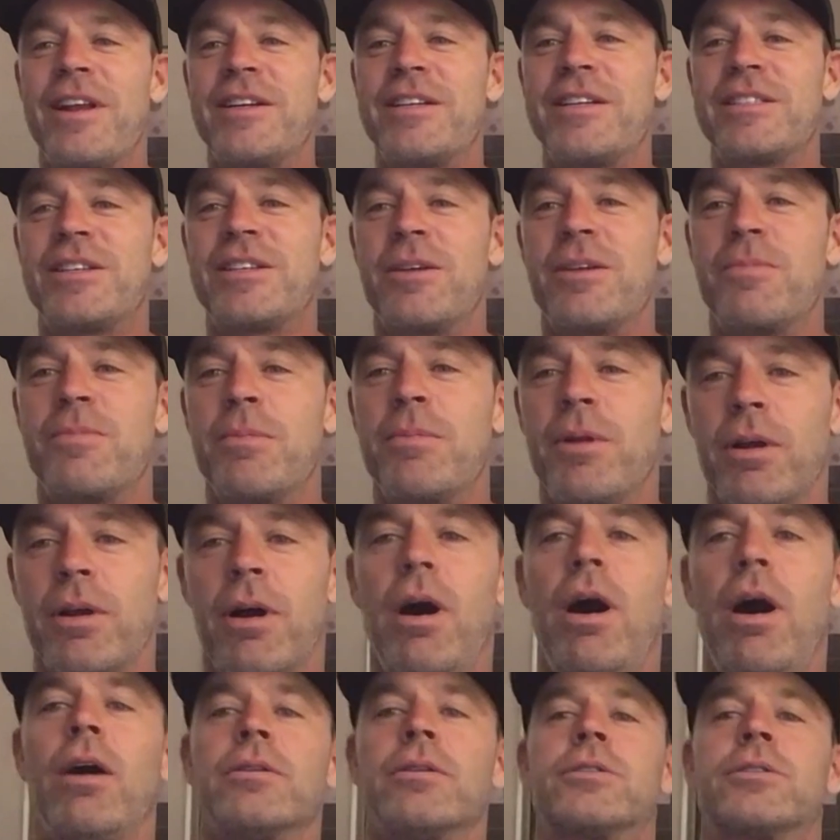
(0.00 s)
I just hear people like,
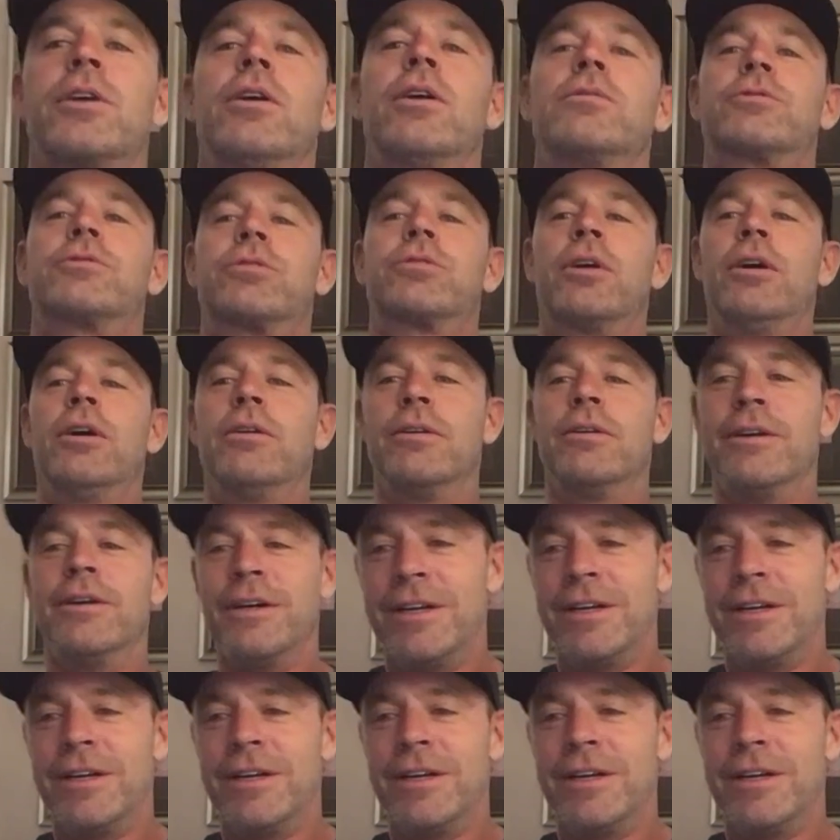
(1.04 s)
oh, so true.